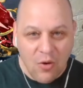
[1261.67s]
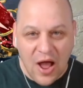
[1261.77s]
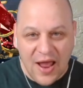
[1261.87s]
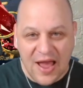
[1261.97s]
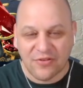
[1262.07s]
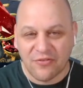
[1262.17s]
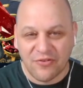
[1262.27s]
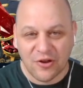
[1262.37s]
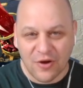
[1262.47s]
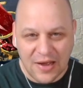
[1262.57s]
I have to
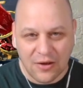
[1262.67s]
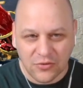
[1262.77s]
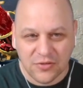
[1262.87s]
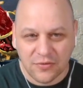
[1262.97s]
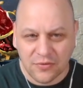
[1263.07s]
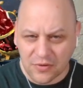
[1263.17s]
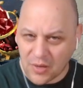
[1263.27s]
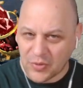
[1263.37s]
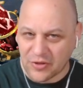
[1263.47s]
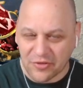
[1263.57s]
figure out a
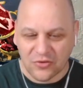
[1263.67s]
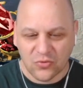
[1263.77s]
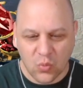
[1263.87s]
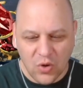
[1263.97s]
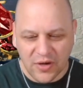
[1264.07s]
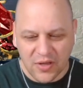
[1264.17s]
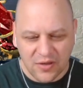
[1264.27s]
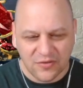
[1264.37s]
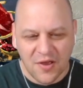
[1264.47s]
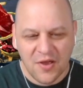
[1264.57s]
couple of things. One
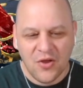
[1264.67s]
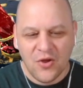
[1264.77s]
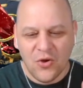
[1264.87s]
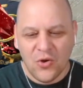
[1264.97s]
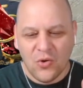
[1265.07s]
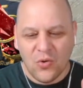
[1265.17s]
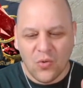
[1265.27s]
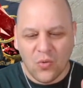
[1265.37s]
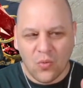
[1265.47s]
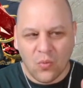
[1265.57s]
is,
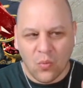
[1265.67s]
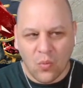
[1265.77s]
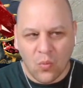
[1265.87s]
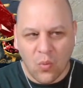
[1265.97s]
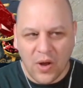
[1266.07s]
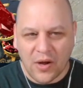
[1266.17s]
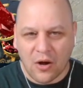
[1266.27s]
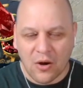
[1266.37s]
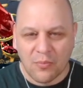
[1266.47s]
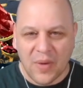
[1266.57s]
what
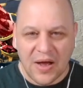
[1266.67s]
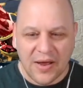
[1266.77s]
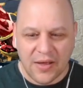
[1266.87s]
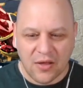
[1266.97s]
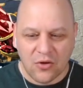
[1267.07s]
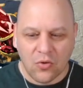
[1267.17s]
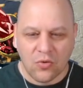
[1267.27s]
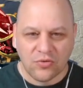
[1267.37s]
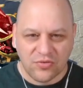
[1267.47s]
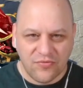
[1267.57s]
are my
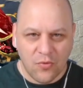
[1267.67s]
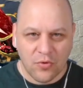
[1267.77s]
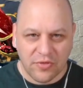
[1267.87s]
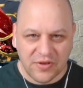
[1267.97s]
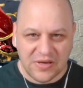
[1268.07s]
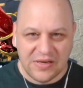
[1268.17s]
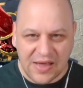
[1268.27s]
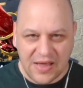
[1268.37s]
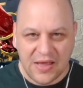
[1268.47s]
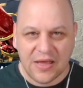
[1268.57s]
goals for the
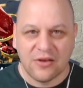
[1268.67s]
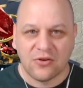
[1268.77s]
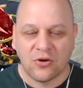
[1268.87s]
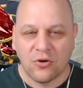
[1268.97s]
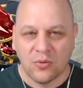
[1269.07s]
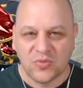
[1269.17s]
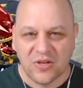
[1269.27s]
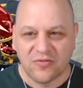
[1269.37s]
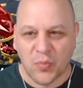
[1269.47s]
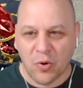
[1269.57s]
day in terms
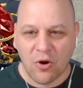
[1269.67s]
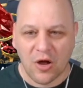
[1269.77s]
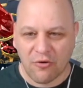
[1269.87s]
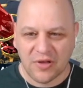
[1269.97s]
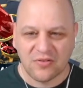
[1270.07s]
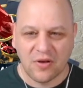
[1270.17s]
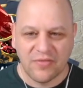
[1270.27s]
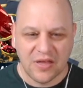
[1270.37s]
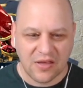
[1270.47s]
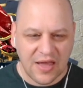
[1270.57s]
of progress of
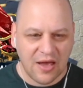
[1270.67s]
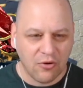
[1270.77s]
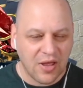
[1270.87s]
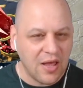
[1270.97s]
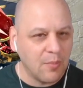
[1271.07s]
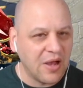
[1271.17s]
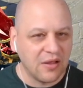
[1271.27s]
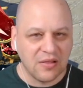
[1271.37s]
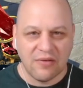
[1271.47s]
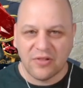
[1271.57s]
the account? Am I
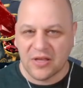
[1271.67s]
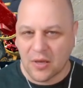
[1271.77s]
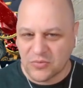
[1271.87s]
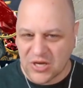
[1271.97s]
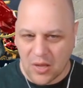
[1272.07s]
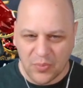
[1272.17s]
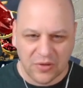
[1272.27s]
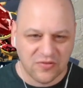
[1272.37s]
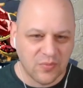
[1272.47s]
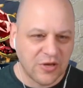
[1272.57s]
leveling up
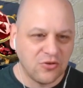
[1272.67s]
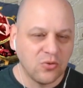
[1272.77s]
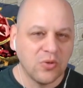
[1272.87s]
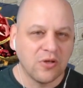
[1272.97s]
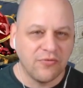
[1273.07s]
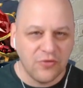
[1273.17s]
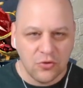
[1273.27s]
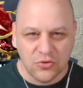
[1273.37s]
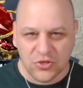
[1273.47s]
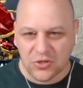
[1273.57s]
champions? Am I doing a
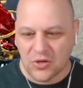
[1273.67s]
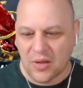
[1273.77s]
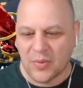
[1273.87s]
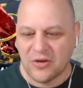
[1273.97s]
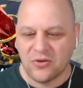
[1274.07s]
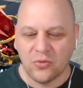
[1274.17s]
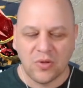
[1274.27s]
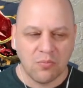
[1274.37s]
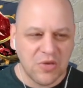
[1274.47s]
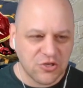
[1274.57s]
fusion? Am I
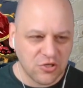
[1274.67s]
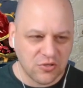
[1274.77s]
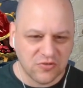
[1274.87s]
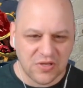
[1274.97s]
doing missions?